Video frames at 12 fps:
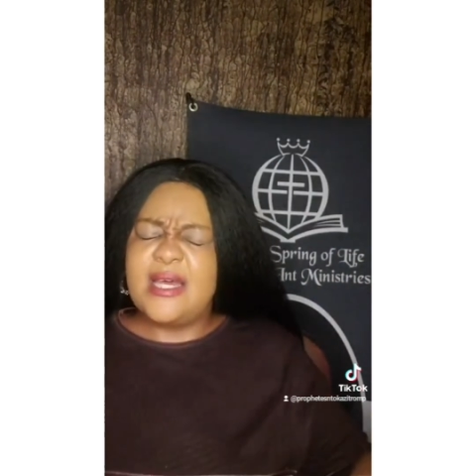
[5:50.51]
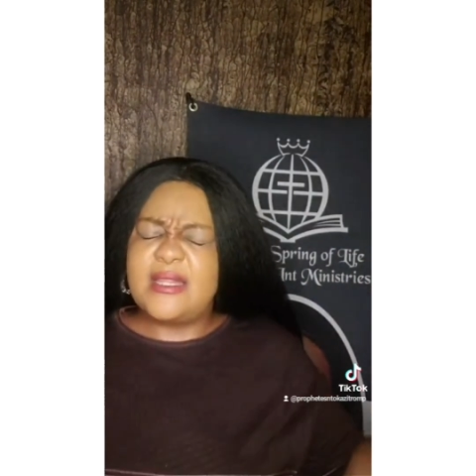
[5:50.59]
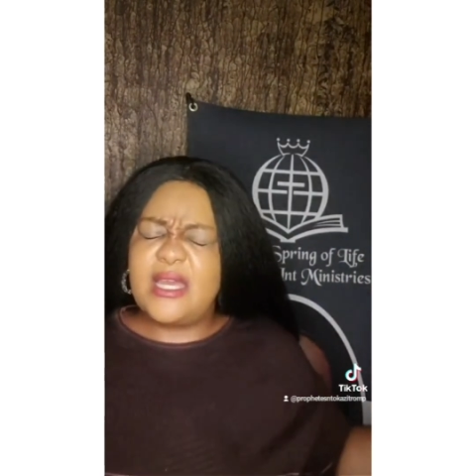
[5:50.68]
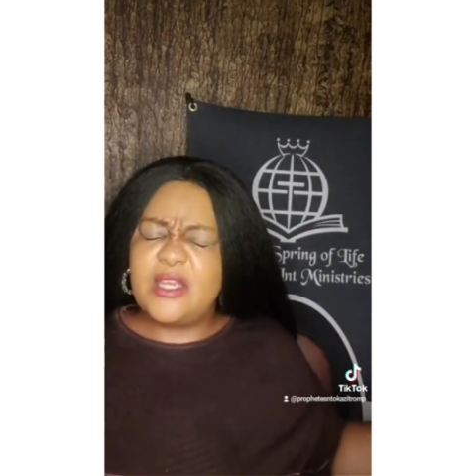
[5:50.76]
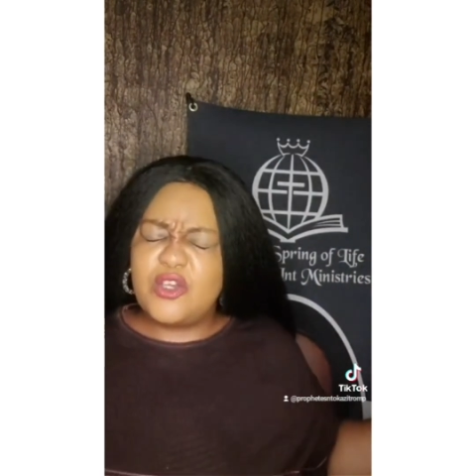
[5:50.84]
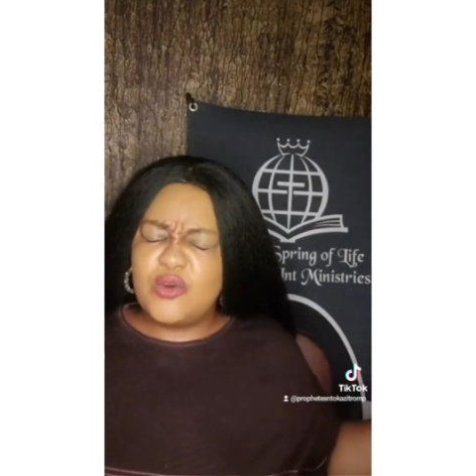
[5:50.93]

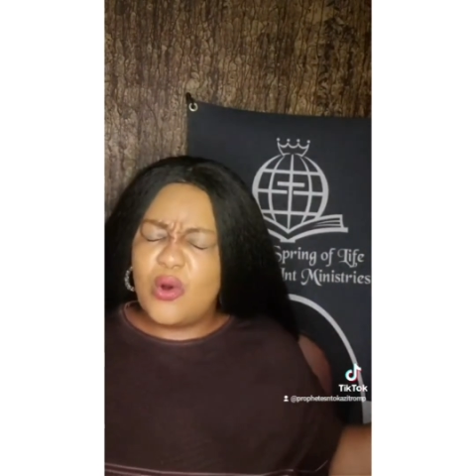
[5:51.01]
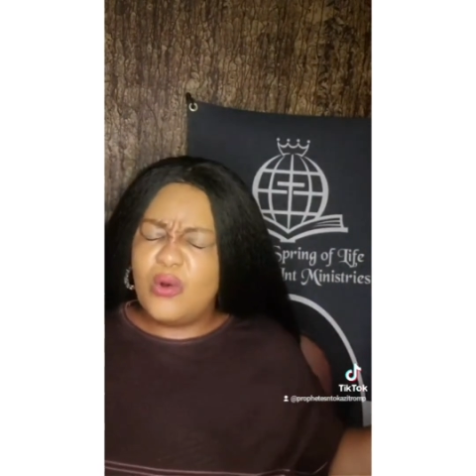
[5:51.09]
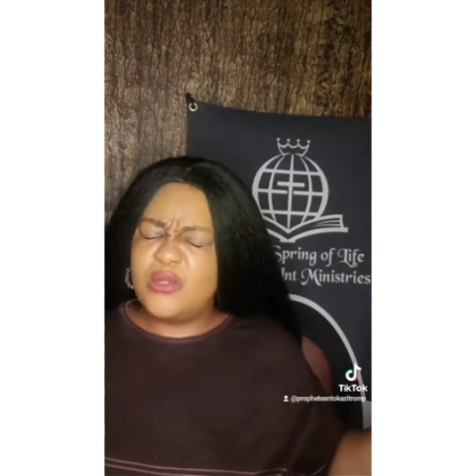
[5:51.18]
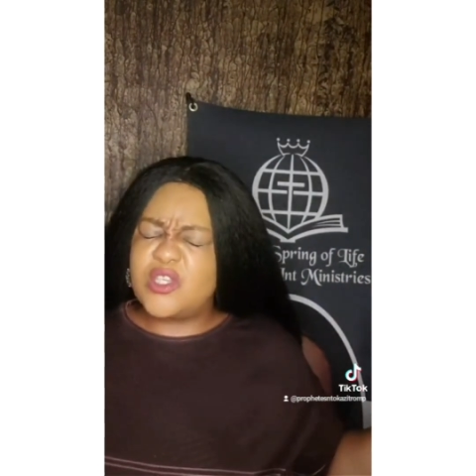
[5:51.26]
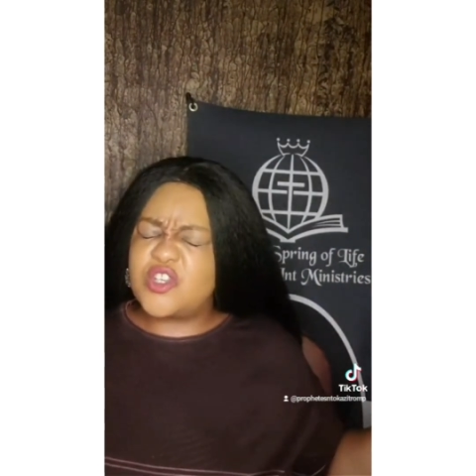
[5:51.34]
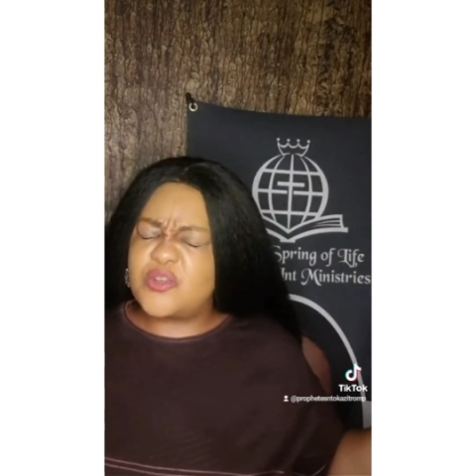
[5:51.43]
Thank you,
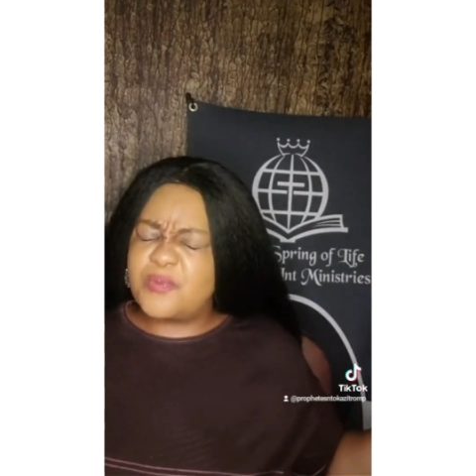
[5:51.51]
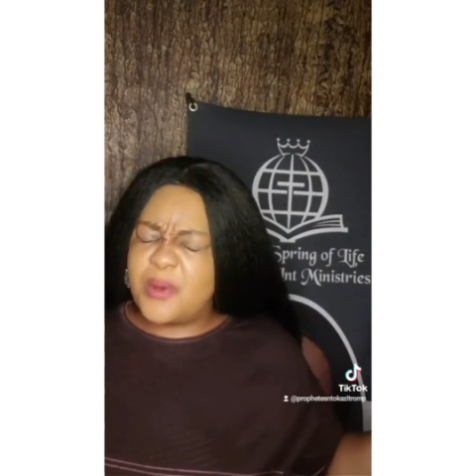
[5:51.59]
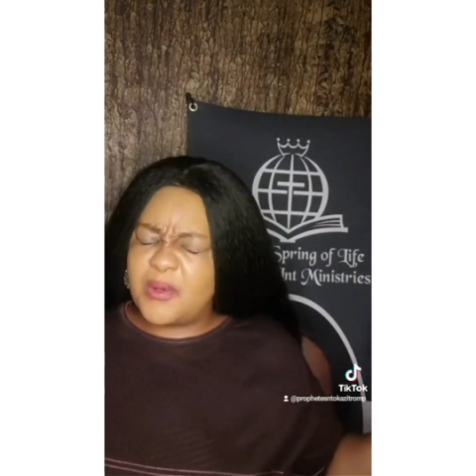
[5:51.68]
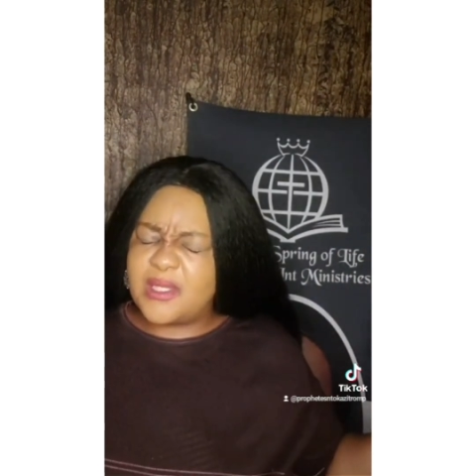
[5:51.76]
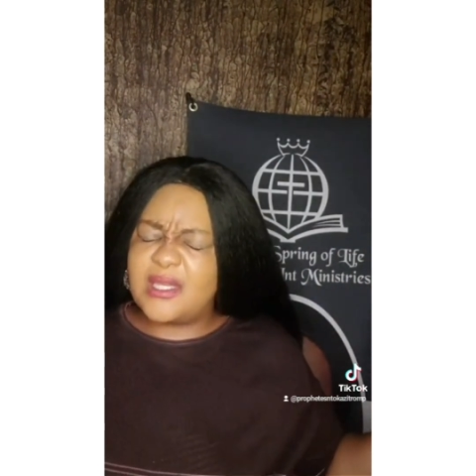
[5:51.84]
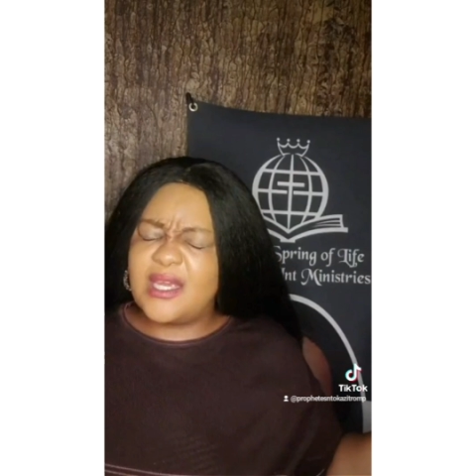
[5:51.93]
Holy
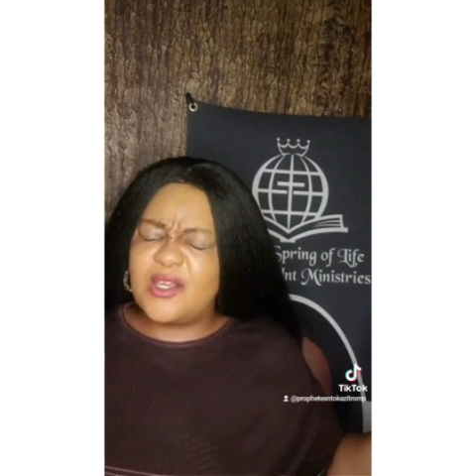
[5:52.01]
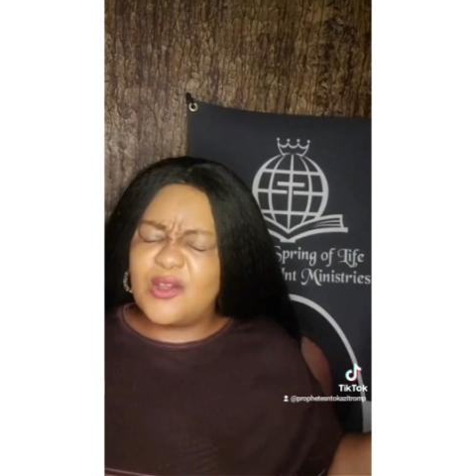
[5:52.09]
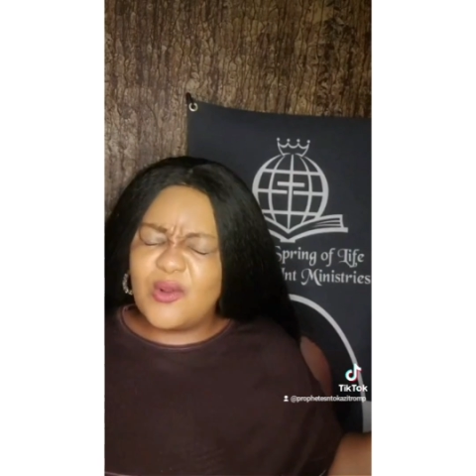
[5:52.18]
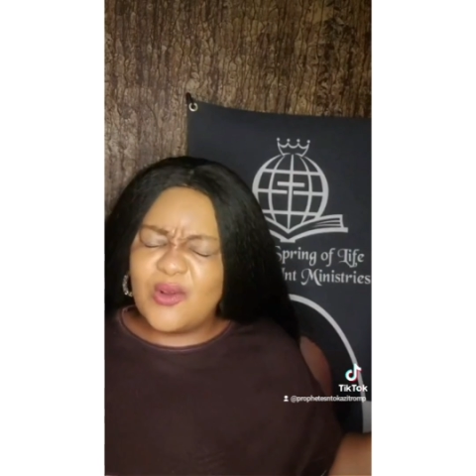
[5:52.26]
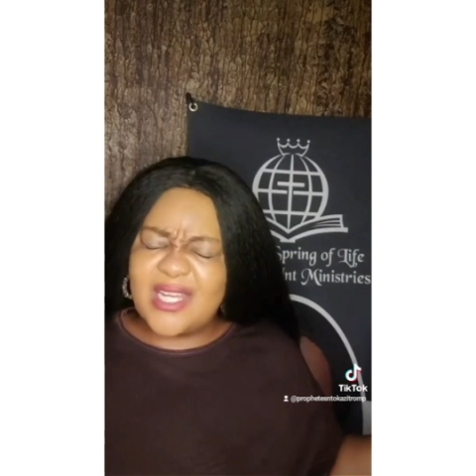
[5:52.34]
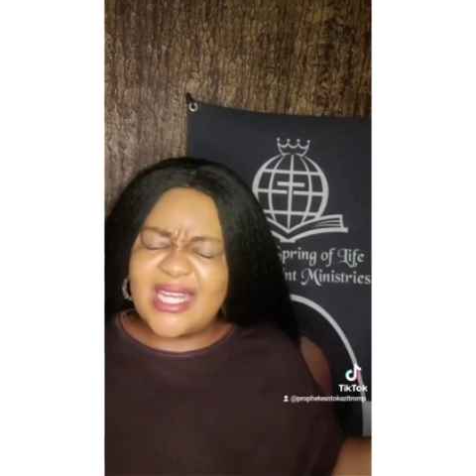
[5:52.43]
Spirit. Thank you, Lord.